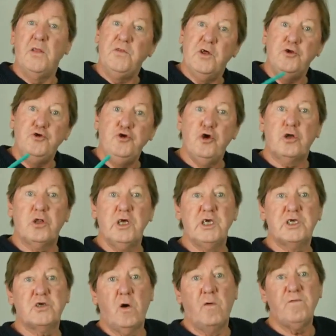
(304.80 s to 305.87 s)
at the
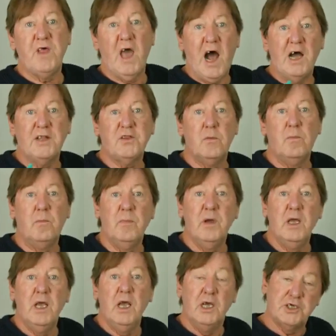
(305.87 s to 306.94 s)
nucleus of the
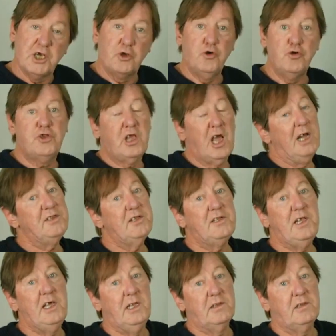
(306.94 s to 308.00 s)
atom is a good
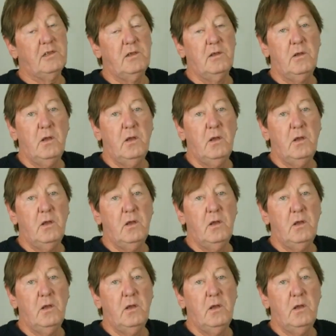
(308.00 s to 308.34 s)
candidate.